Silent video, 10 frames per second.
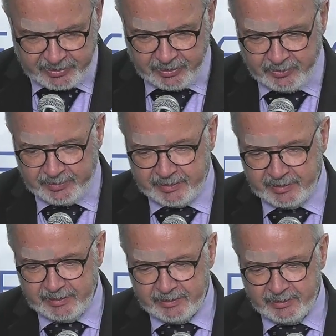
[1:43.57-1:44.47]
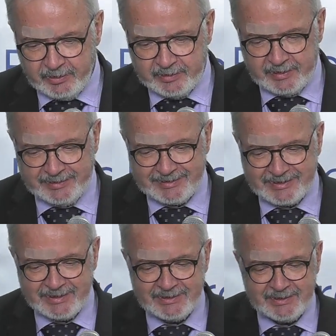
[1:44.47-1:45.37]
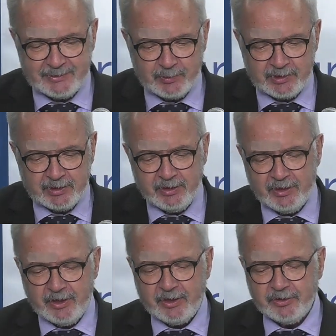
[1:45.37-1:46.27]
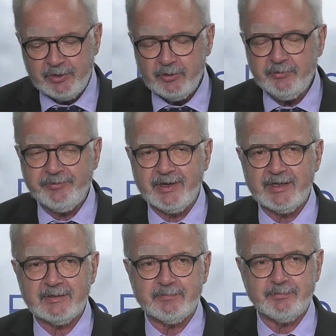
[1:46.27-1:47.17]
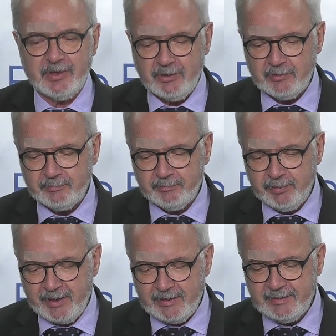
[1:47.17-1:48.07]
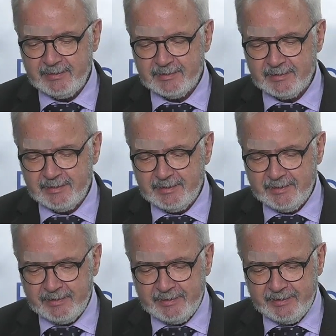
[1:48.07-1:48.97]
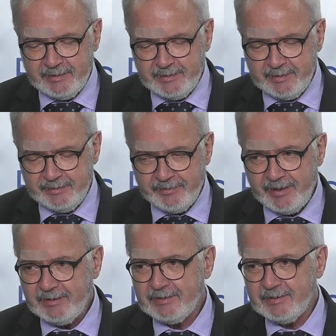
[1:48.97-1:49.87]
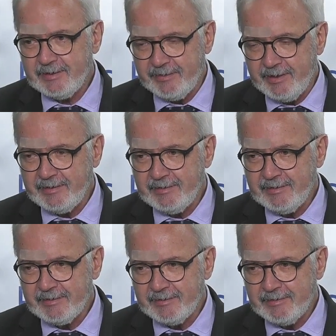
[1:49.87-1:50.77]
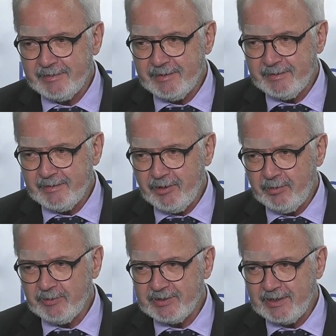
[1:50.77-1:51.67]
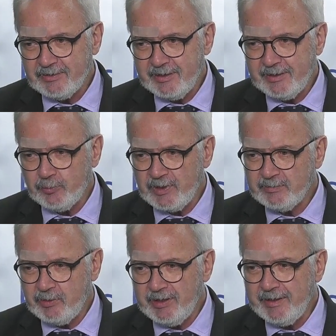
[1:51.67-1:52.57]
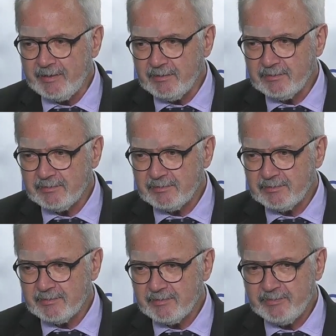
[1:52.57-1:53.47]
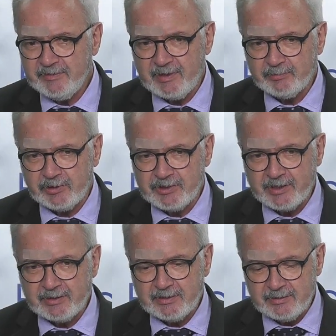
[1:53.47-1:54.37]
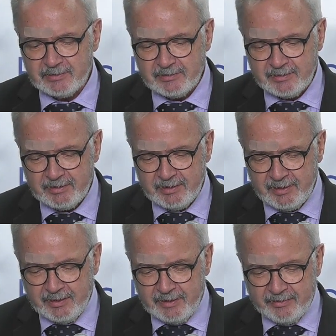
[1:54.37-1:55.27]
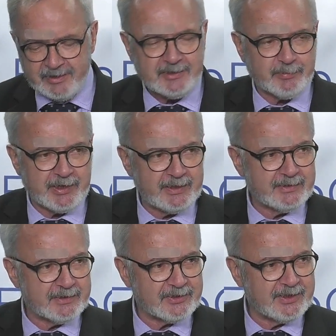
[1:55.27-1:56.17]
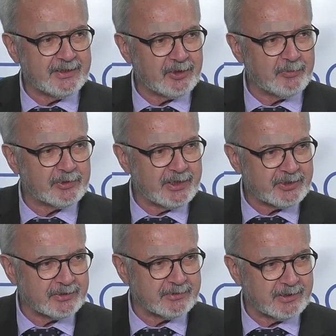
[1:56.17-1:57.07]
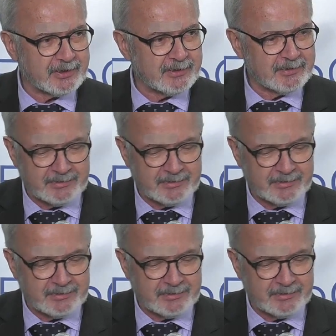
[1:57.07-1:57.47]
ago in the early 1960s were a coal-fired power plant in then almost isolated West Berlin, BEWAG project. This plant is still in operation today,